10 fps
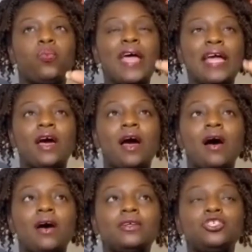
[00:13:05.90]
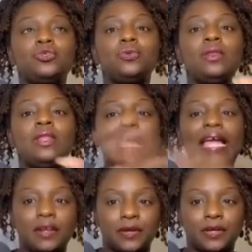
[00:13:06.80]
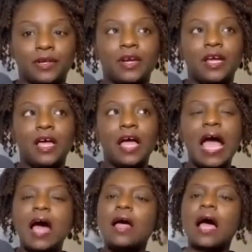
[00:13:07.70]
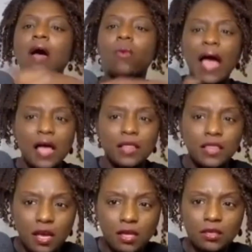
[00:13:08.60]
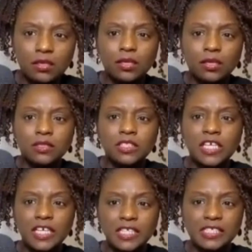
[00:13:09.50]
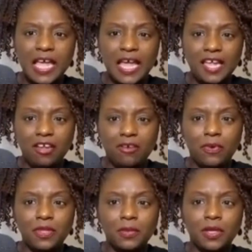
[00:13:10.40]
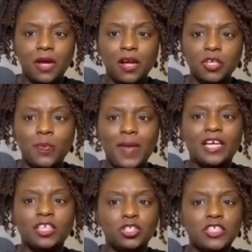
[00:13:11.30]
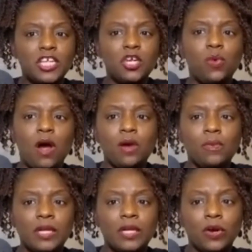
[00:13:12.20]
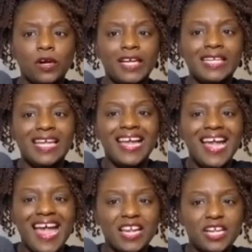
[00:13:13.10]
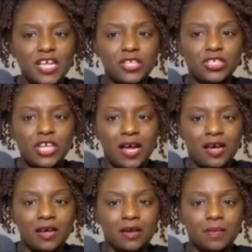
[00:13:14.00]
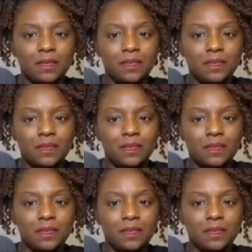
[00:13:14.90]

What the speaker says: they called you later. How long did it take for them to call you back? Because you said you were already working at another job.